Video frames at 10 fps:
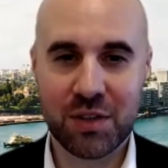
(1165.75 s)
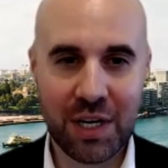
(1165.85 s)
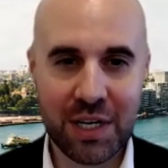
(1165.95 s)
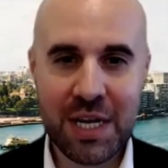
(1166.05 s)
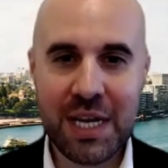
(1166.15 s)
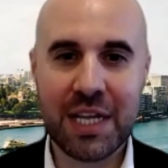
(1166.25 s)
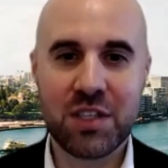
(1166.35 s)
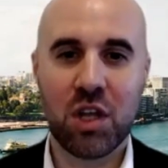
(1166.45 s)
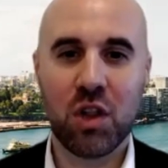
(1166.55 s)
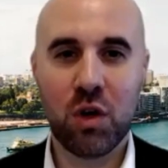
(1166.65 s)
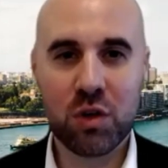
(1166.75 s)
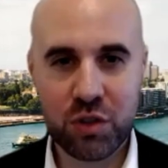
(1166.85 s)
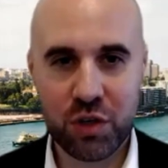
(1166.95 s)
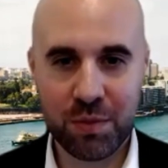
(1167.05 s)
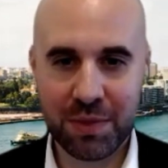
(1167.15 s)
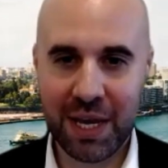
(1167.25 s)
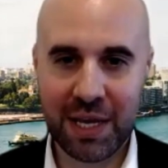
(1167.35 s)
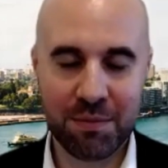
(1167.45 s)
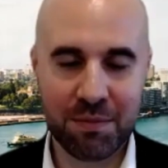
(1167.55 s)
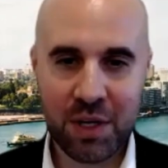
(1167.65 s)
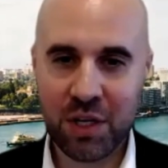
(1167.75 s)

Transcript: right? It's a long-term game.